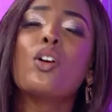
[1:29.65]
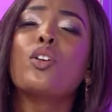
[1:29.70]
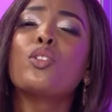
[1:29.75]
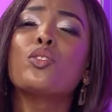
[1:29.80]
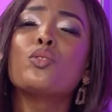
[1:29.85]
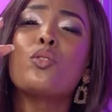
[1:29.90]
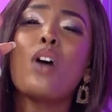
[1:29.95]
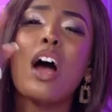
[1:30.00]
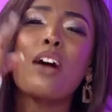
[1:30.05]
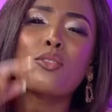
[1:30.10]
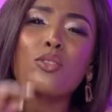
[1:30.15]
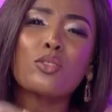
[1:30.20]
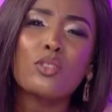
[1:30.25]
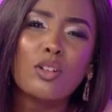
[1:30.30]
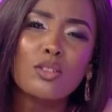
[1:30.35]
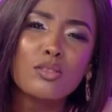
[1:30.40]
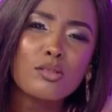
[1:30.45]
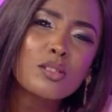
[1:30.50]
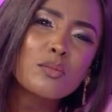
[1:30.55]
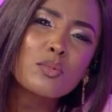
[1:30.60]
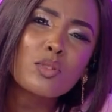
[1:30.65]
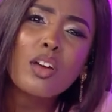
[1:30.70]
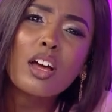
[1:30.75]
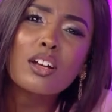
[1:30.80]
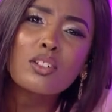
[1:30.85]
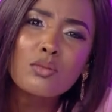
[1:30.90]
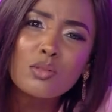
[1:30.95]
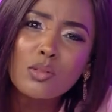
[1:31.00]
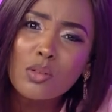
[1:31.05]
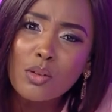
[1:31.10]
You, have you talked to him so
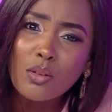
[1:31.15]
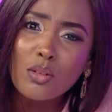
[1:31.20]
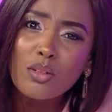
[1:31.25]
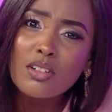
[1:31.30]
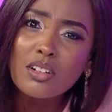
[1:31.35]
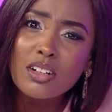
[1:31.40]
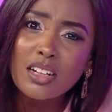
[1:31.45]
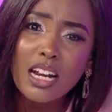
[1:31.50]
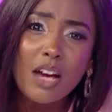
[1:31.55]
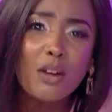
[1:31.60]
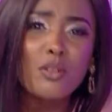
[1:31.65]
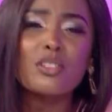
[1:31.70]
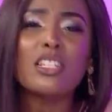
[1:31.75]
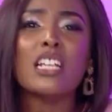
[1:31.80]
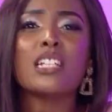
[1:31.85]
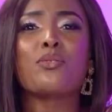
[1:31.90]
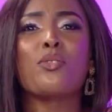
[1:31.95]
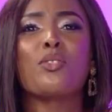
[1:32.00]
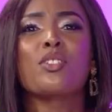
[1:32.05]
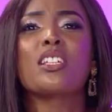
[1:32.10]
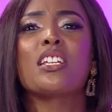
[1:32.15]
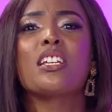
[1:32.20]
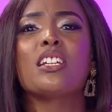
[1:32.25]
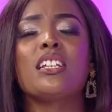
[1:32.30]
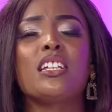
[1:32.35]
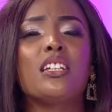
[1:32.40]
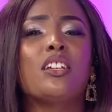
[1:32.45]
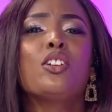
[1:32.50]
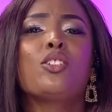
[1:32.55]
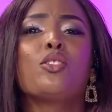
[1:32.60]
that you know? Now you're just
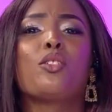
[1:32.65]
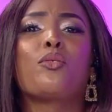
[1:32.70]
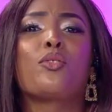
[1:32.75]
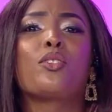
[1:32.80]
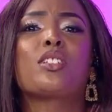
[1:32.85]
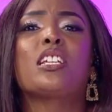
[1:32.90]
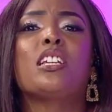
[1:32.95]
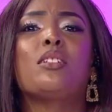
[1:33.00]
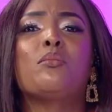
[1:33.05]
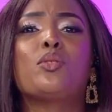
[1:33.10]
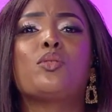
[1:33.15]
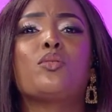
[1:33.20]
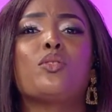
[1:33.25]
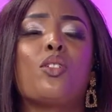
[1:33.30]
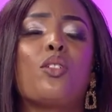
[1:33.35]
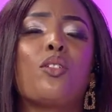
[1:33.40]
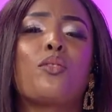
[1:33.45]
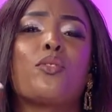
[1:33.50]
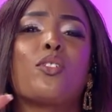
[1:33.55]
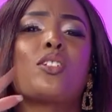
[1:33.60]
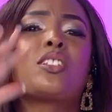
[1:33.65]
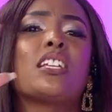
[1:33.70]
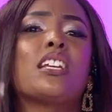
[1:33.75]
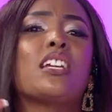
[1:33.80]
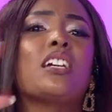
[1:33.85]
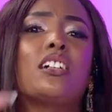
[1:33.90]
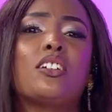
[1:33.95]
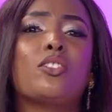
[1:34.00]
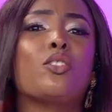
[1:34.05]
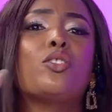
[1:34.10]
forcing, you're
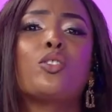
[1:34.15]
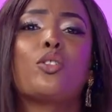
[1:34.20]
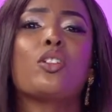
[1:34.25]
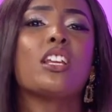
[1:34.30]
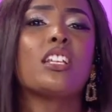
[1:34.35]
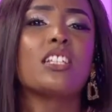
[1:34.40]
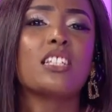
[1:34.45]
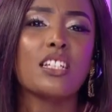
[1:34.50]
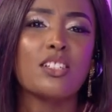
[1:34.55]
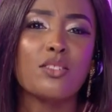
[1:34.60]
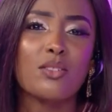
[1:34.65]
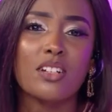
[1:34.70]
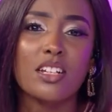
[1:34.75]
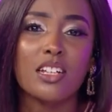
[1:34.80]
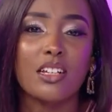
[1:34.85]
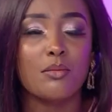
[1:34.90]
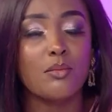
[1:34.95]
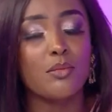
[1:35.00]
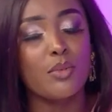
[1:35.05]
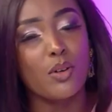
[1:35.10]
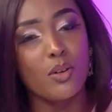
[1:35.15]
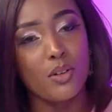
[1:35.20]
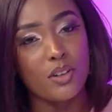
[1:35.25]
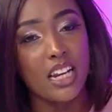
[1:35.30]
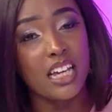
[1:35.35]
forcing condolences on him, bro.